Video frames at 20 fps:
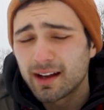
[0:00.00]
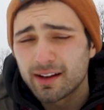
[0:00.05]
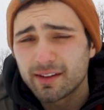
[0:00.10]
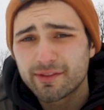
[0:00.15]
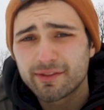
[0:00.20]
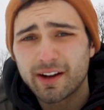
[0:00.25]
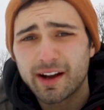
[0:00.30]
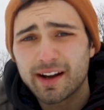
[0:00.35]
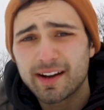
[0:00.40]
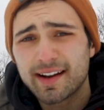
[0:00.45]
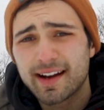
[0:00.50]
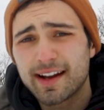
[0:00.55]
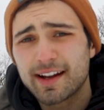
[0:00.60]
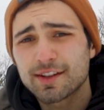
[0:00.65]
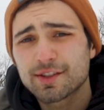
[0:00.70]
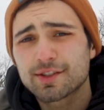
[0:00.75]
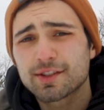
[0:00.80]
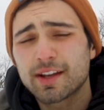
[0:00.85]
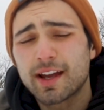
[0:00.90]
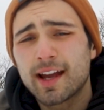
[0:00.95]

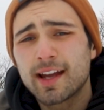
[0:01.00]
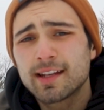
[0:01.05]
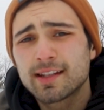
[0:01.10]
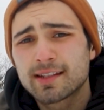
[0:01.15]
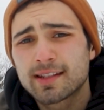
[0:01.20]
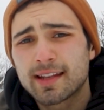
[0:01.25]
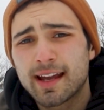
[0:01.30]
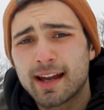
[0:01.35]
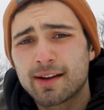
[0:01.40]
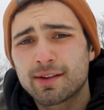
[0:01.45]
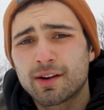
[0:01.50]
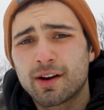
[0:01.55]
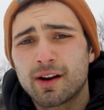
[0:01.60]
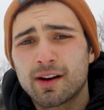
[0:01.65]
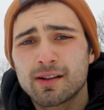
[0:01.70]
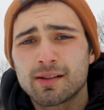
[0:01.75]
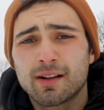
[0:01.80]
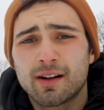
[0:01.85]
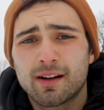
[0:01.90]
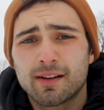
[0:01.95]
firehouse and town
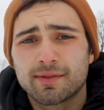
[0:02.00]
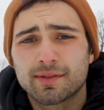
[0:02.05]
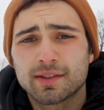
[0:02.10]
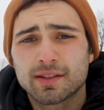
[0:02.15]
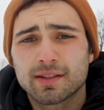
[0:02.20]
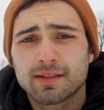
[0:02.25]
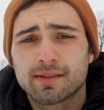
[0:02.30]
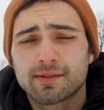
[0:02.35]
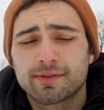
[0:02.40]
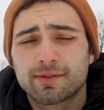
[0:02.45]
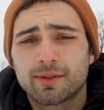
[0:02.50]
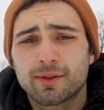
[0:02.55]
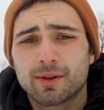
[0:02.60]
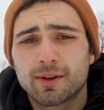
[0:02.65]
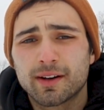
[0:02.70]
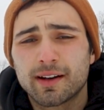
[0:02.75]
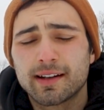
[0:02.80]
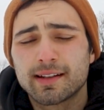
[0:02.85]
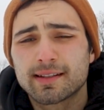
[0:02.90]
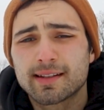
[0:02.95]
hall office
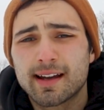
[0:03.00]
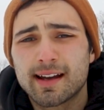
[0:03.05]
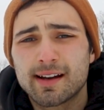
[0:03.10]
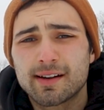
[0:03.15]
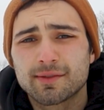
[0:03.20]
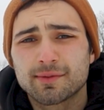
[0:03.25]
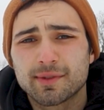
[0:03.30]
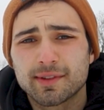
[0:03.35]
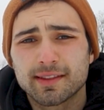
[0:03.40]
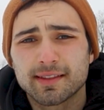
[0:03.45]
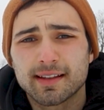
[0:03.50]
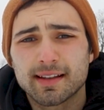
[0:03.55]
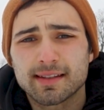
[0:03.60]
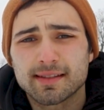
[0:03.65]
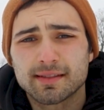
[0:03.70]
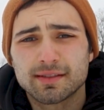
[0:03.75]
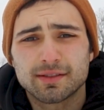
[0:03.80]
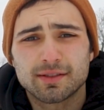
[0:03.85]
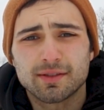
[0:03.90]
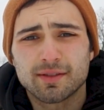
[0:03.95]
for a town with less
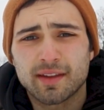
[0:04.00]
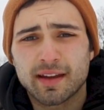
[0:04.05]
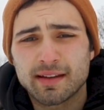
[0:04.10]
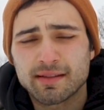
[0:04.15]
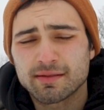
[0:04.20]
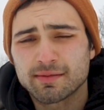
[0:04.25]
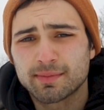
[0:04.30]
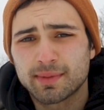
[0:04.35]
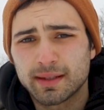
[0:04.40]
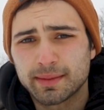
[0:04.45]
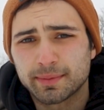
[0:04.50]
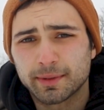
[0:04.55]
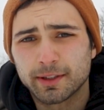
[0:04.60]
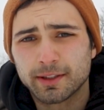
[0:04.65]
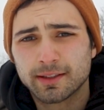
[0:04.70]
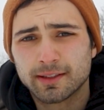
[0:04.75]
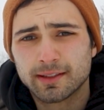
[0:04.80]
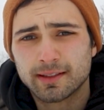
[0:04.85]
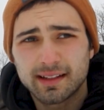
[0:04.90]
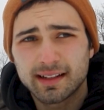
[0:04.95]
than 2,000 people.
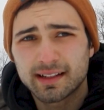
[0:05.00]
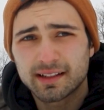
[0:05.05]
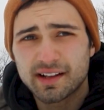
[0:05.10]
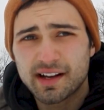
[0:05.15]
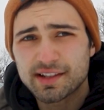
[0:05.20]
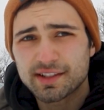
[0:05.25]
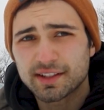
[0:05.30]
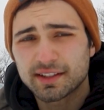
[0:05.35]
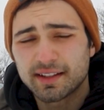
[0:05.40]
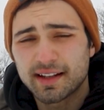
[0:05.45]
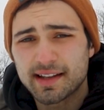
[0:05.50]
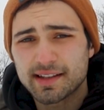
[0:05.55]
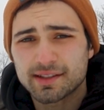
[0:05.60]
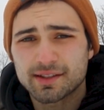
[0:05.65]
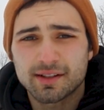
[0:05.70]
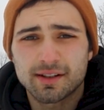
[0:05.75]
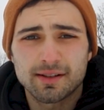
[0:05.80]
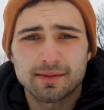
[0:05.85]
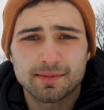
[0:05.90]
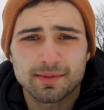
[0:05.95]
In Clash of Clans
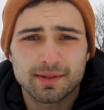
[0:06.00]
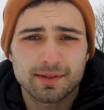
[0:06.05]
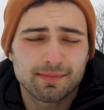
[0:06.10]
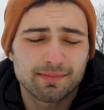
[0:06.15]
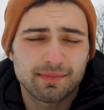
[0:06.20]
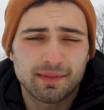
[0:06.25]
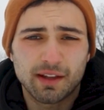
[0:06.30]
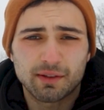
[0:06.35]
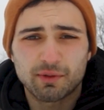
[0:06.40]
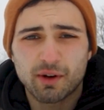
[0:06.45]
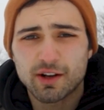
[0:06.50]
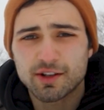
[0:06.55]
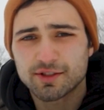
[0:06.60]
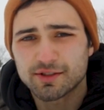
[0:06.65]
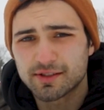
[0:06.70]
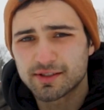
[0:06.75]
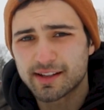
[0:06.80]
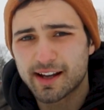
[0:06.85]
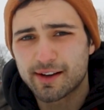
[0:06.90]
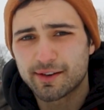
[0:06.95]
terms, they rushed
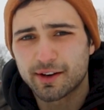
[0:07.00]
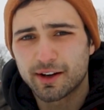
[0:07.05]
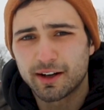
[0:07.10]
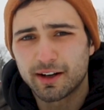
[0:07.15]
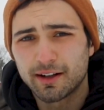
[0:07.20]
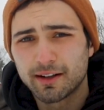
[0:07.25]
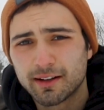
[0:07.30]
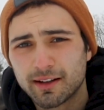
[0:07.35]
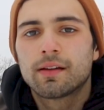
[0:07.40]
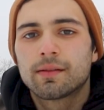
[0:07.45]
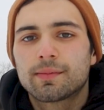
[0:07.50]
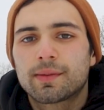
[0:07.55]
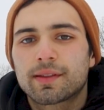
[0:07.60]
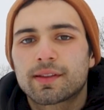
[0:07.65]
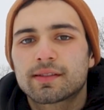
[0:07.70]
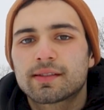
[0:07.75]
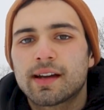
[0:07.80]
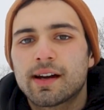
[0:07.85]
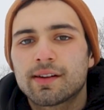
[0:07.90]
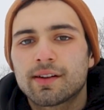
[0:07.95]
through town hall. But
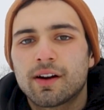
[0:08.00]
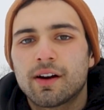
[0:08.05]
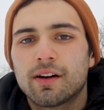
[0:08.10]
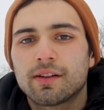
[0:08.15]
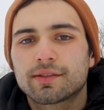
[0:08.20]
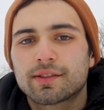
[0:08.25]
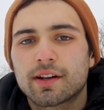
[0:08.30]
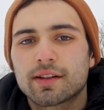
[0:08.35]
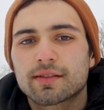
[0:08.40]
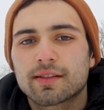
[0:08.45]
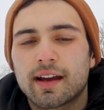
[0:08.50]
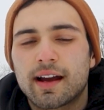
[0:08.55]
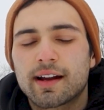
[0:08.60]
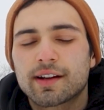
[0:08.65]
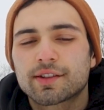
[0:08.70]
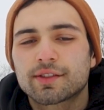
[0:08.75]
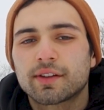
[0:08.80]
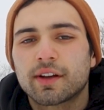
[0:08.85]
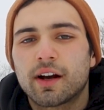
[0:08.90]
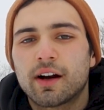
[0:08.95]
the town hall does
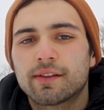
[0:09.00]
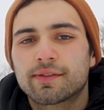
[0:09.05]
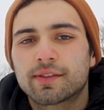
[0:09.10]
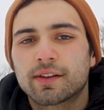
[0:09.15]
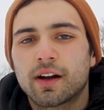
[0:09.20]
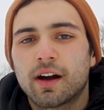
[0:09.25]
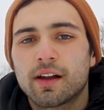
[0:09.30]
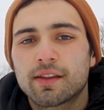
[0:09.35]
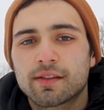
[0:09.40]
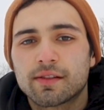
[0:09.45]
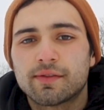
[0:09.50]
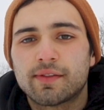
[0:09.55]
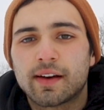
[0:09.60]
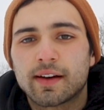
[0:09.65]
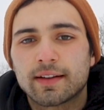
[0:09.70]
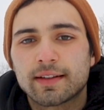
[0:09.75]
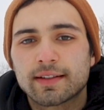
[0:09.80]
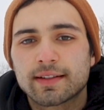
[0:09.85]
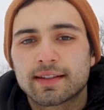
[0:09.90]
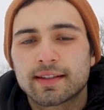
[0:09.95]
actually offer other
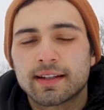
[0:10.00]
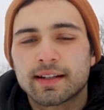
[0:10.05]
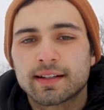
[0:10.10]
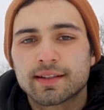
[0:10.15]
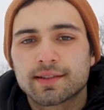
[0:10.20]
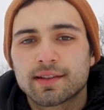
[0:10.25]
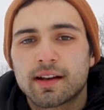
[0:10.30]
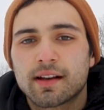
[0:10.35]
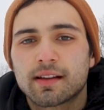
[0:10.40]
various things,